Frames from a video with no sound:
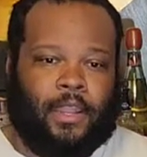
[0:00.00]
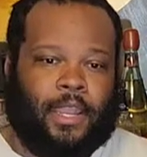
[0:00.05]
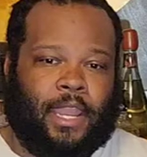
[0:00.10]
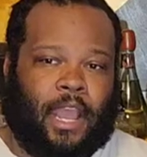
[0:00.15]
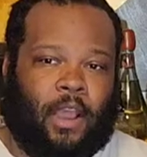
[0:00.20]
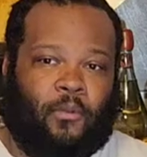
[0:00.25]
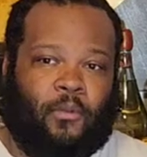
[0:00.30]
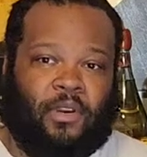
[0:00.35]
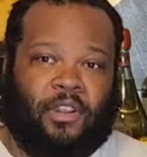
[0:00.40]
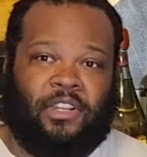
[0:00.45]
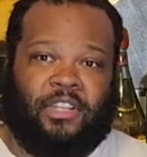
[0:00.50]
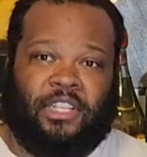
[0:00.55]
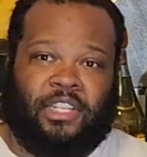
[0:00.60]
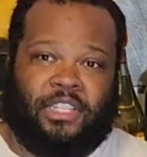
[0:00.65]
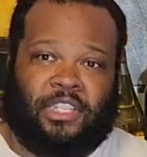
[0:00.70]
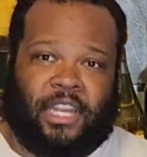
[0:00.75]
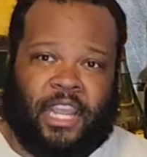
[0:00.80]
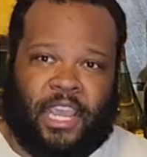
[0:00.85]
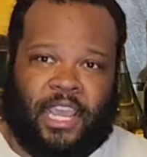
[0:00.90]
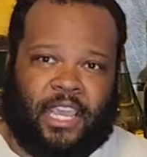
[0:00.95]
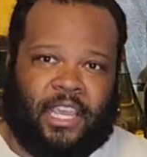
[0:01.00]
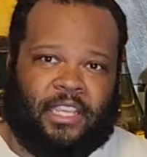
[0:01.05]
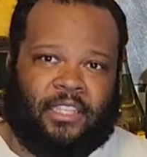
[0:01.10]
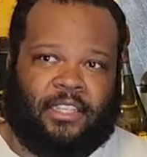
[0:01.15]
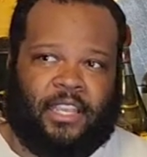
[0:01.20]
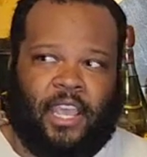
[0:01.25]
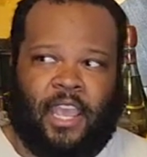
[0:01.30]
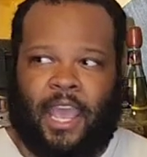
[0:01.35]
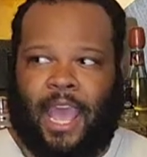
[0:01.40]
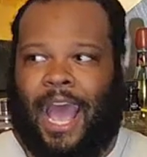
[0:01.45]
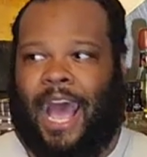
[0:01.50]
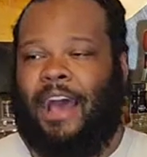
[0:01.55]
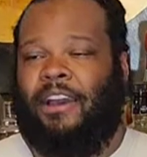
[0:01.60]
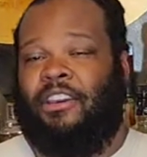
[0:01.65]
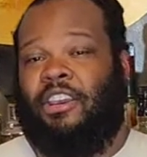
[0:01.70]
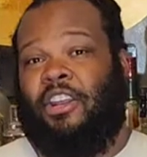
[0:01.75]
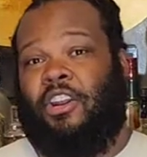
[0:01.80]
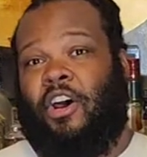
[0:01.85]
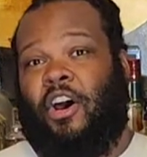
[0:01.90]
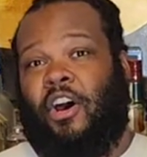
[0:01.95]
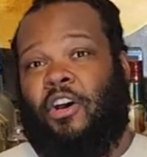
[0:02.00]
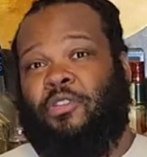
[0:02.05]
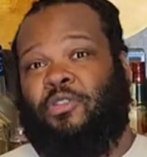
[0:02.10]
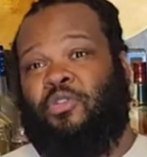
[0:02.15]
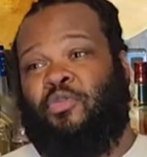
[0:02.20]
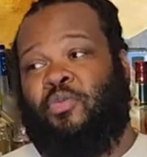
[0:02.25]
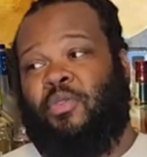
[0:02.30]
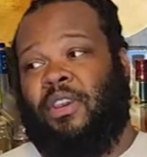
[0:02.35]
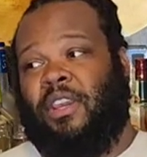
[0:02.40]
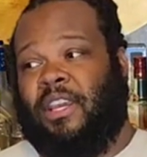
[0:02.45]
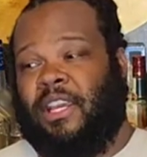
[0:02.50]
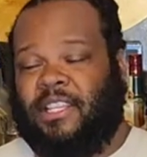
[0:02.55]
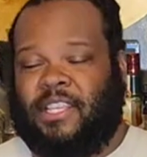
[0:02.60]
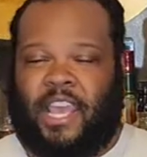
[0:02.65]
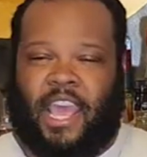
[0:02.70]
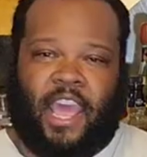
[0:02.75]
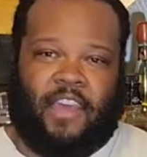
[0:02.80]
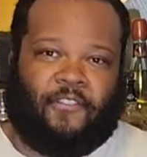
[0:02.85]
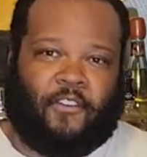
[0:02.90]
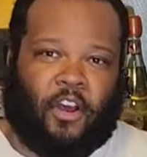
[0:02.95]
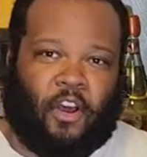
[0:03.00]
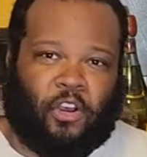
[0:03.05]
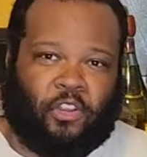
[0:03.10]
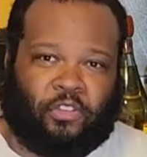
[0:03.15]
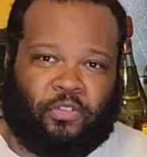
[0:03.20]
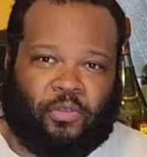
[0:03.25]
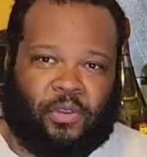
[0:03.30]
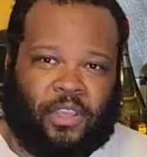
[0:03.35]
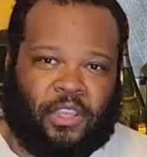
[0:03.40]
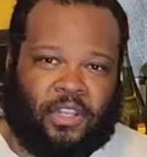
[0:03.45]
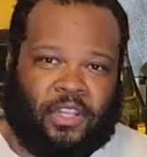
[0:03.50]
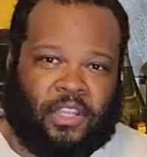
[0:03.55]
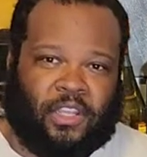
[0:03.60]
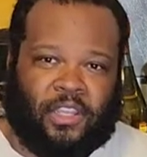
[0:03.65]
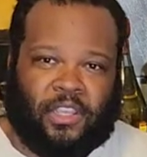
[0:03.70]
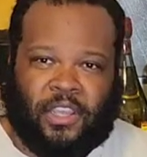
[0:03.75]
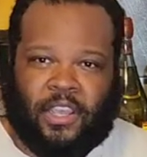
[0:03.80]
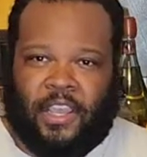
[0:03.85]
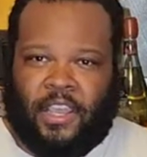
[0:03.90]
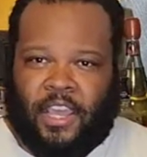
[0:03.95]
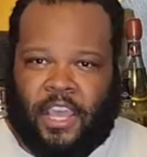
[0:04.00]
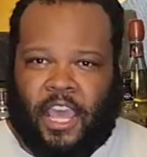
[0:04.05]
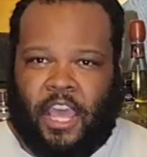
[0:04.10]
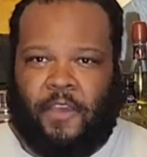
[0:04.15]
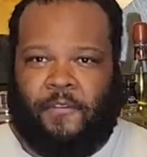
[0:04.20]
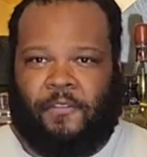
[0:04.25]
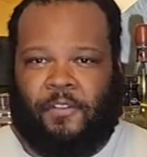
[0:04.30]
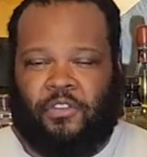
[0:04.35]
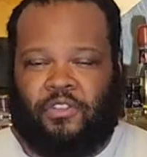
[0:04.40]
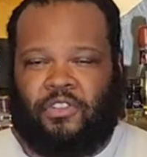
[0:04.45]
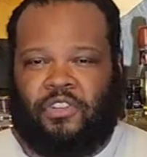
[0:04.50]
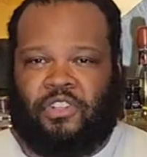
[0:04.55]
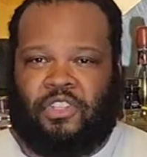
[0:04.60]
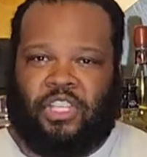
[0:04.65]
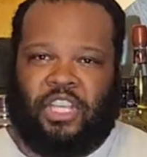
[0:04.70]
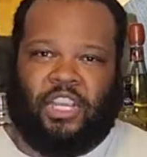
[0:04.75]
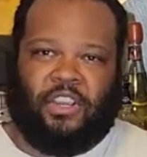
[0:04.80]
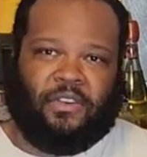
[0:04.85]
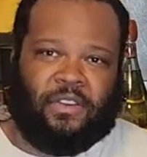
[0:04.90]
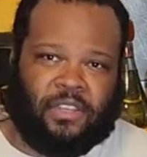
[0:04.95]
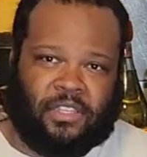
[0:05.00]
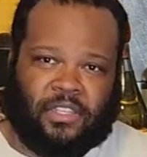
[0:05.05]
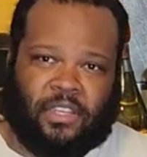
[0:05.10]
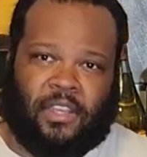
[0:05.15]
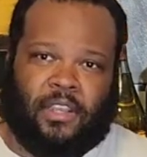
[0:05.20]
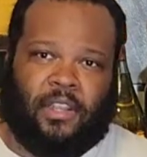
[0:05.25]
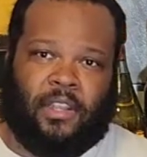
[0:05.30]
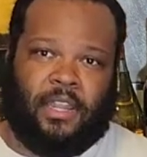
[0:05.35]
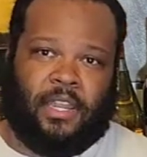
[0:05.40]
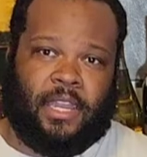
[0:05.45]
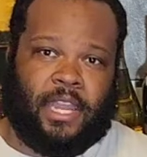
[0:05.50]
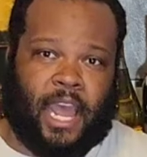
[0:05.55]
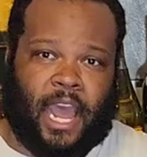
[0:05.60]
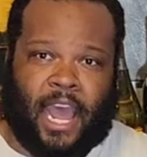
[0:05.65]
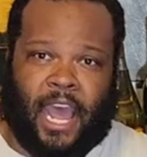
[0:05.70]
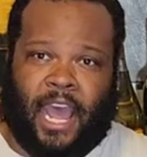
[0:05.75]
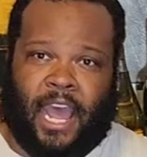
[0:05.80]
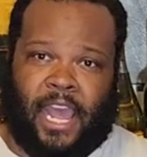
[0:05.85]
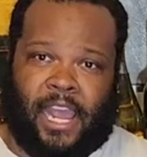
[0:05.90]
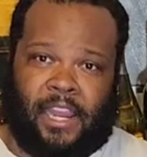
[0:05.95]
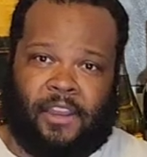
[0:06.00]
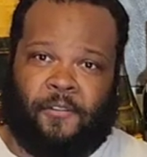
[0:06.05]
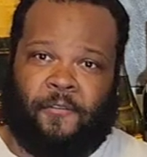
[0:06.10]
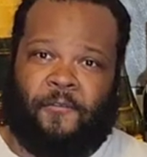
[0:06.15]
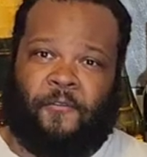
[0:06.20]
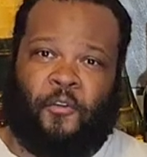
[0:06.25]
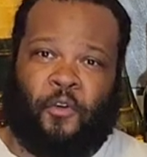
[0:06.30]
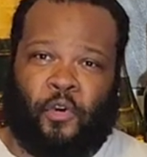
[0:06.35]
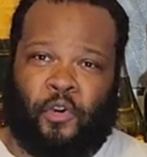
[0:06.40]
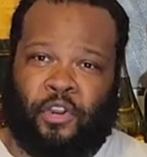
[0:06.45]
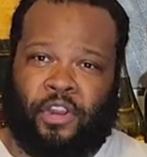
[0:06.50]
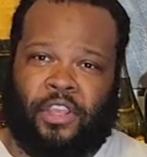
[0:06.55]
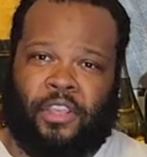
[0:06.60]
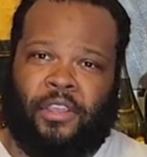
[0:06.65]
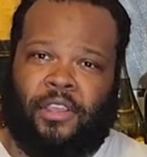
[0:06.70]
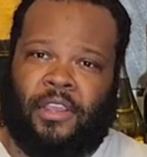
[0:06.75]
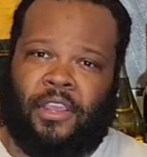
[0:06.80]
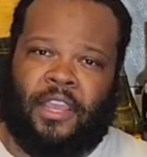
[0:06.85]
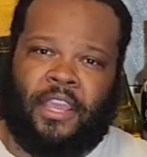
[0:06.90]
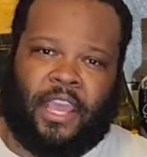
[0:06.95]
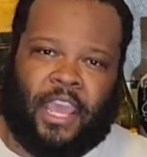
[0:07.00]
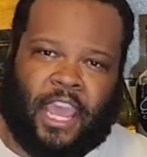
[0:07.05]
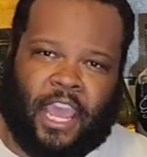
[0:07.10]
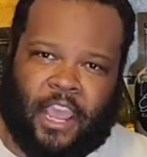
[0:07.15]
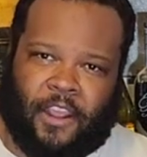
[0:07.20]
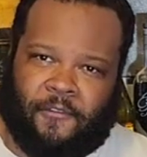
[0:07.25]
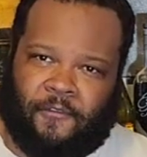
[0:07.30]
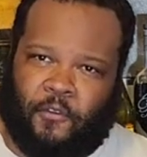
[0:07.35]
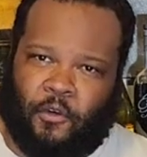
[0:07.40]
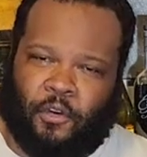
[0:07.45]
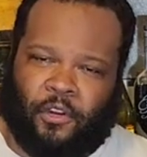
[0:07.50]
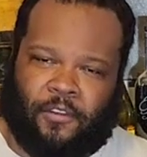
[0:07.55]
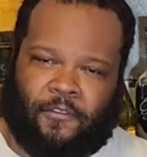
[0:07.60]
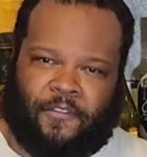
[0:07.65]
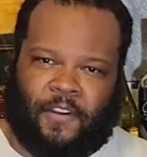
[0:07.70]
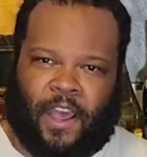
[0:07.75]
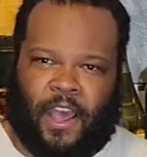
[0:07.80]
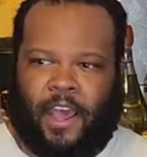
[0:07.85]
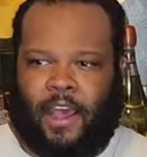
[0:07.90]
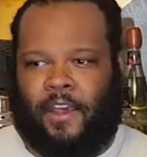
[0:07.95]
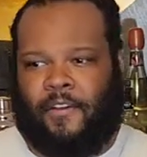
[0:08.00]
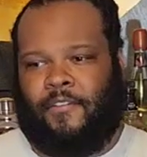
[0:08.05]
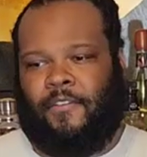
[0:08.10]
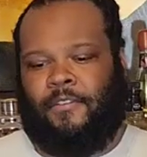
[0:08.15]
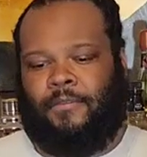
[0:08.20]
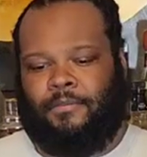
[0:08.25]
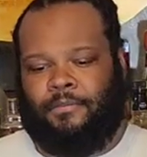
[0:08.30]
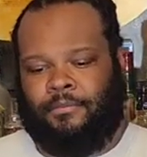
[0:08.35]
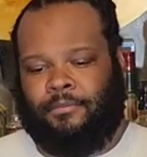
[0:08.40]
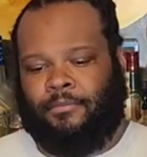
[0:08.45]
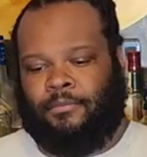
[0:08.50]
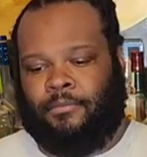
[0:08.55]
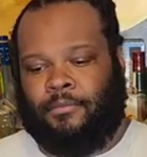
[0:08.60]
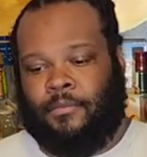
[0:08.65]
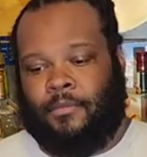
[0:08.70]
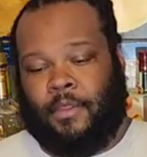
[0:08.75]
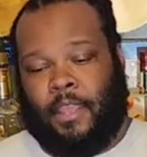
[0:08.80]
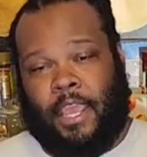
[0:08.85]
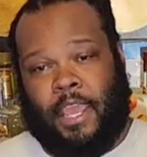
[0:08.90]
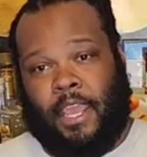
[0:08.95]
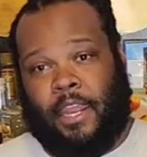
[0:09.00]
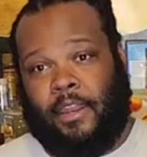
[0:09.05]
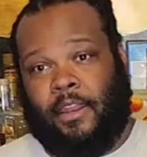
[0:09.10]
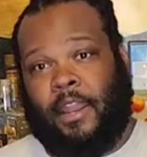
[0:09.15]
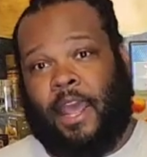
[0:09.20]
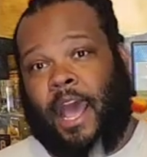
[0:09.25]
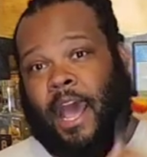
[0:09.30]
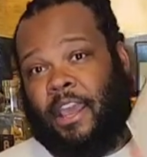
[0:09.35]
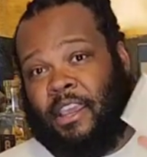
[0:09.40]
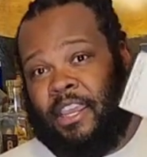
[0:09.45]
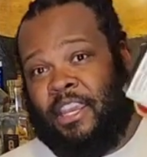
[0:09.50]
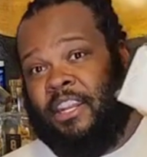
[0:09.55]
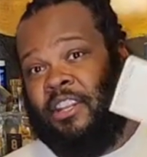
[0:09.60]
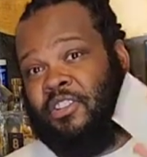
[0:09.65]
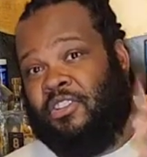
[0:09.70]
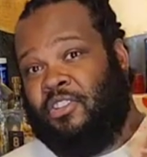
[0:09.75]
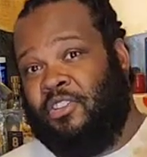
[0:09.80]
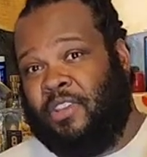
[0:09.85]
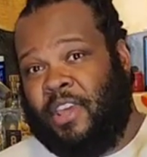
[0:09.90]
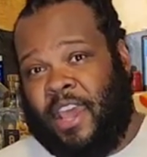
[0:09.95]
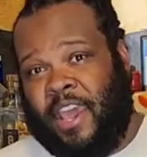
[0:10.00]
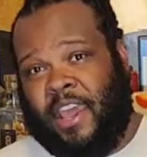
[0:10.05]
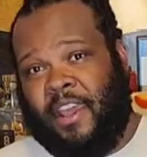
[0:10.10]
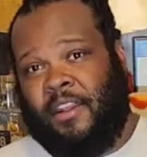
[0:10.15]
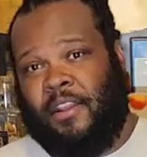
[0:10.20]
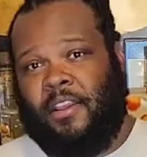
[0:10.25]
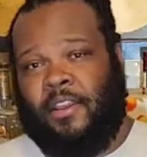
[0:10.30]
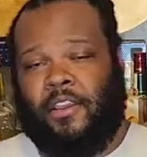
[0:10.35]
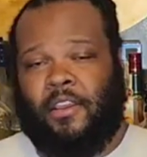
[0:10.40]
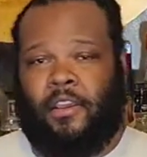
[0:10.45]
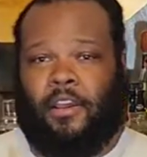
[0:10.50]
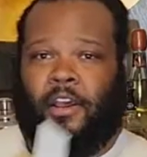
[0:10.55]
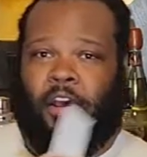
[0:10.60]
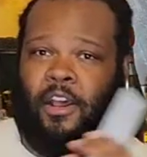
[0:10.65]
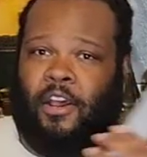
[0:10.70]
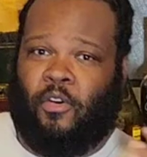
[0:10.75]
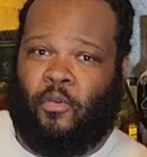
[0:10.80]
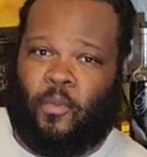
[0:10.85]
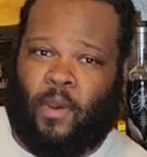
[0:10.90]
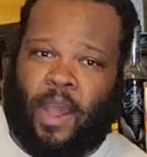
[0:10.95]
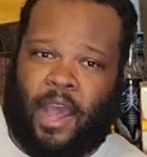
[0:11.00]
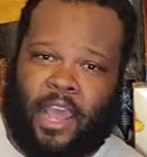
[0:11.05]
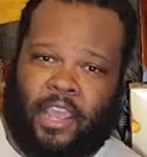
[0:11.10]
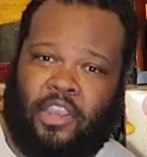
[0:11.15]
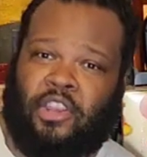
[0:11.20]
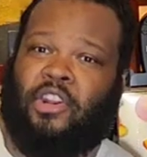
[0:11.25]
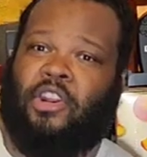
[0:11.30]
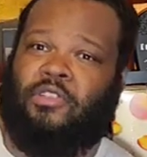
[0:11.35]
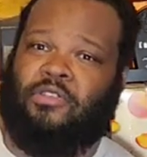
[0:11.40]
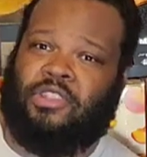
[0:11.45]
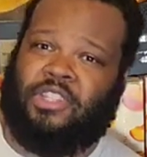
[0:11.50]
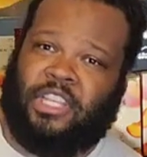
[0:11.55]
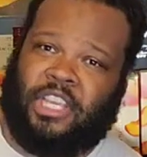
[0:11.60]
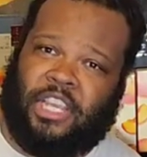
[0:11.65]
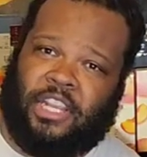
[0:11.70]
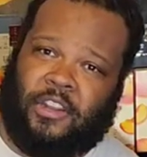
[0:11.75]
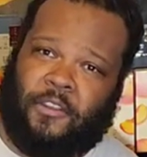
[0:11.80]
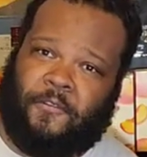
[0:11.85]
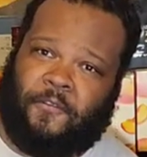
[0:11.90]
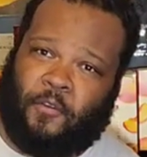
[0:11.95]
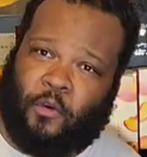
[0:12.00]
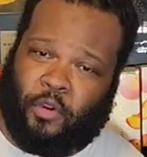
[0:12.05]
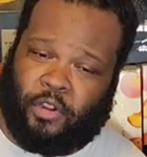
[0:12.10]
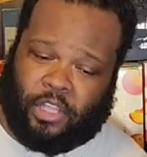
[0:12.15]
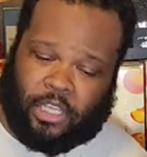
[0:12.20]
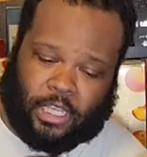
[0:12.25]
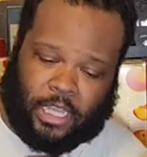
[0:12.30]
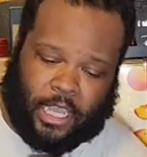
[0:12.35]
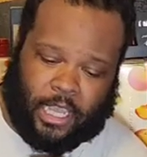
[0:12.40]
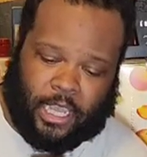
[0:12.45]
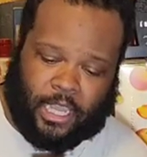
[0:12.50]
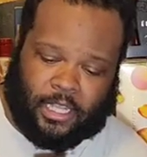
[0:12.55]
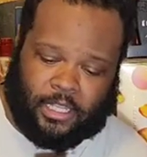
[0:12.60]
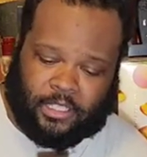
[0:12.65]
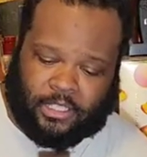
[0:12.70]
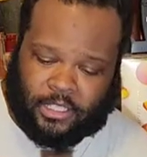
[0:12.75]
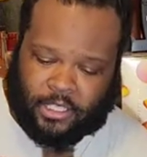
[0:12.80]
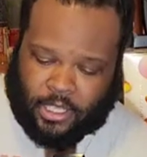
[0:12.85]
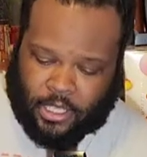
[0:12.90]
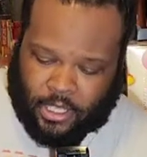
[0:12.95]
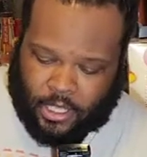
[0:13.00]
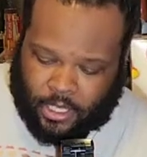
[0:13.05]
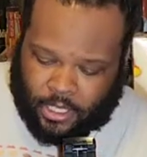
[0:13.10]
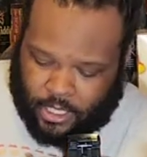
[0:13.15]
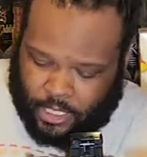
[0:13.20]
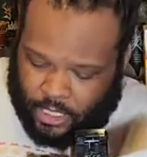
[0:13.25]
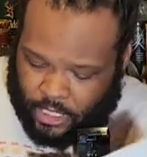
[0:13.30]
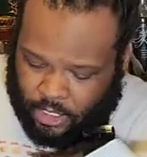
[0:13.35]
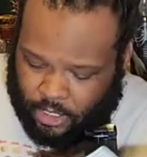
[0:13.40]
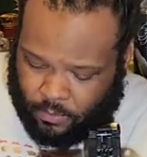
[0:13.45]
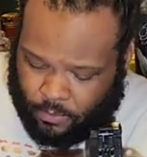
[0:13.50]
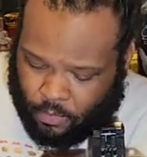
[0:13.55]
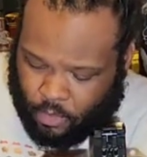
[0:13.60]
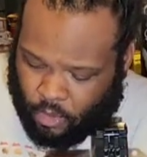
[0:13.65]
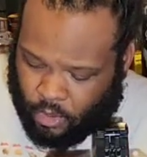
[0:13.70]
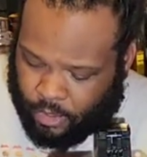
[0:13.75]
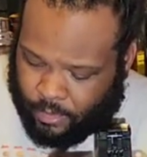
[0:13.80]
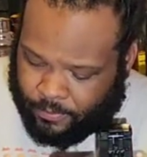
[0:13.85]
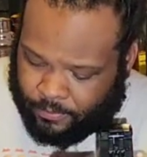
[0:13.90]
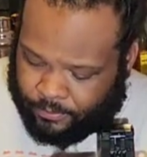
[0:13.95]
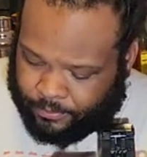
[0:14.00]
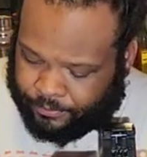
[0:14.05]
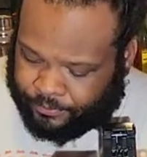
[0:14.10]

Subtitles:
Now, one of these days, I'll get all three, because I have all three of the Evolution series, 9, 40, and 45. And I'll get into that, why you don't see any 40 cans anymore.